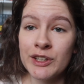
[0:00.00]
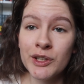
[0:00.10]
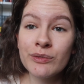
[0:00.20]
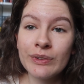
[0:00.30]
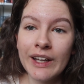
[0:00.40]

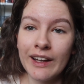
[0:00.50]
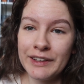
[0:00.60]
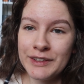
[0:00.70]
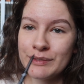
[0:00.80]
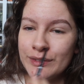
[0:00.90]
Hopefully I'll
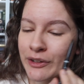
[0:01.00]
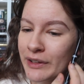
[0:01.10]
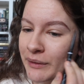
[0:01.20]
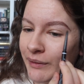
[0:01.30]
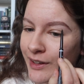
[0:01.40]
end up
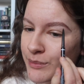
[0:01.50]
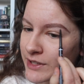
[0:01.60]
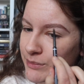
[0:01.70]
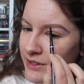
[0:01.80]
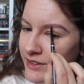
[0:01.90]
vlogging quite a
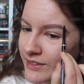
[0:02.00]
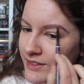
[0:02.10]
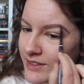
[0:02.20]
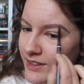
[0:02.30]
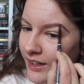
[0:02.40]
bit because